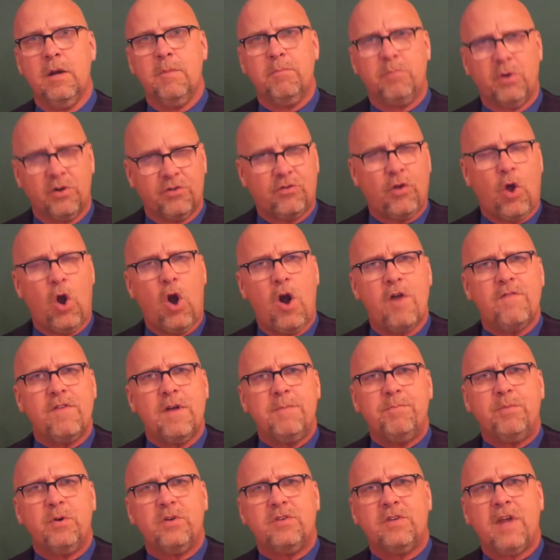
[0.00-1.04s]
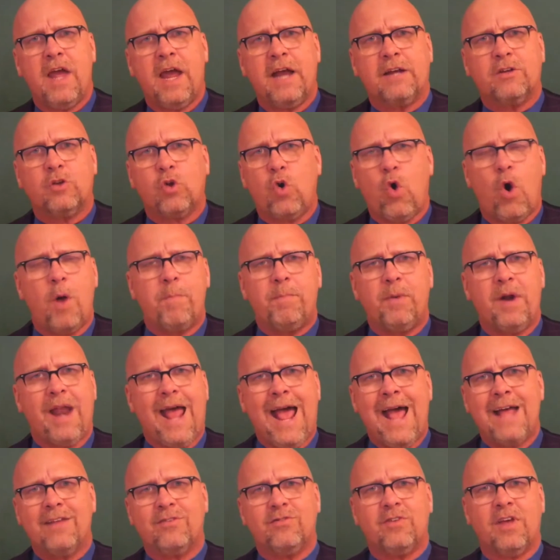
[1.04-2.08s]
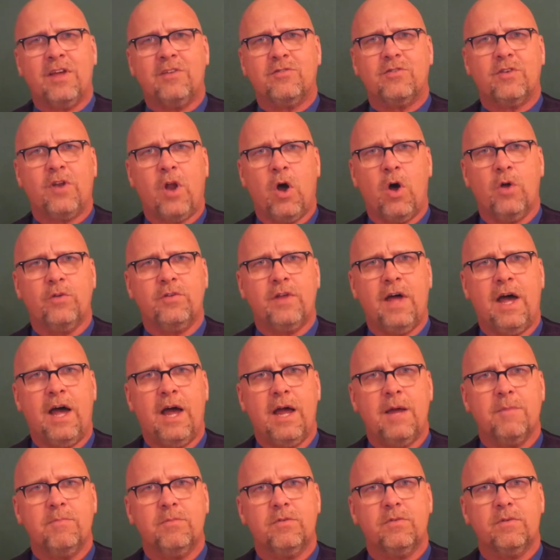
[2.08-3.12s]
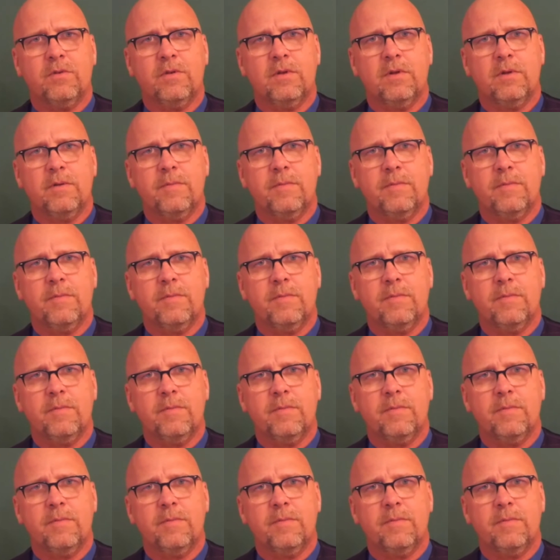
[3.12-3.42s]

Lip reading: preserve and protect corporate assets at all times.